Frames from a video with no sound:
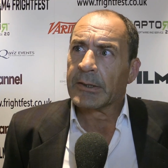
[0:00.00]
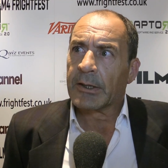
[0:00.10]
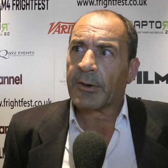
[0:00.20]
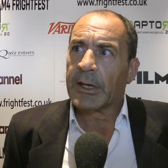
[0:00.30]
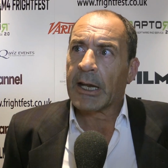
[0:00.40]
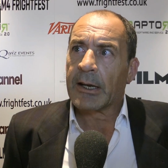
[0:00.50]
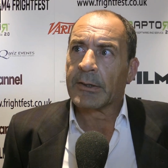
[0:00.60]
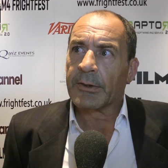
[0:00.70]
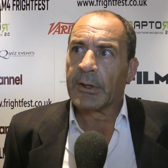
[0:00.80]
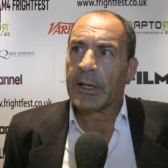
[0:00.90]
The three
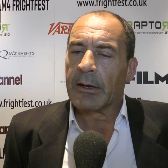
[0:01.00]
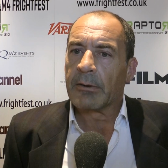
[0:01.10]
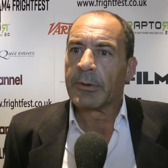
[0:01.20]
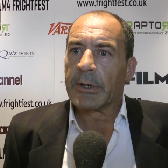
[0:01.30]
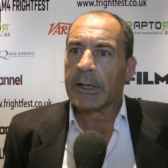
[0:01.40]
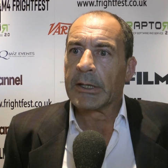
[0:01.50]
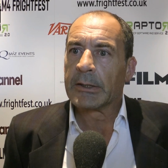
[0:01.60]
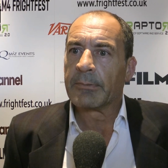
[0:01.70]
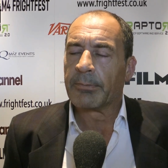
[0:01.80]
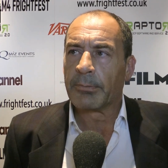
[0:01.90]
characters in there are pretty
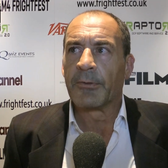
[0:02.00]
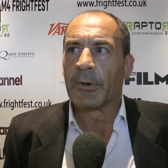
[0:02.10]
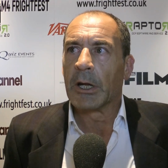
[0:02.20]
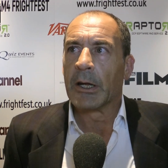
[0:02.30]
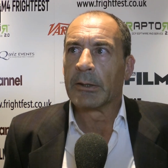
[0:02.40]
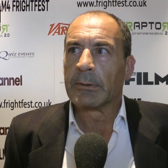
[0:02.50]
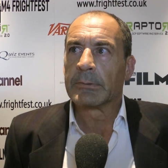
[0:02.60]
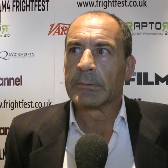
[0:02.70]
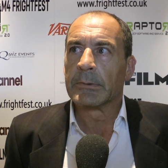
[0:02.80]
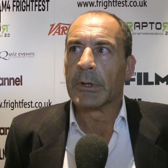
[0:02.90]
full on
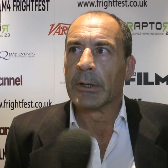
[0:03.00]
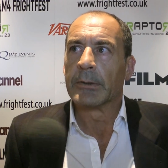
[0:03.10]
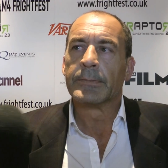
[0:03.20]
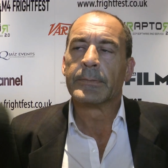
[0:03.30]
you know.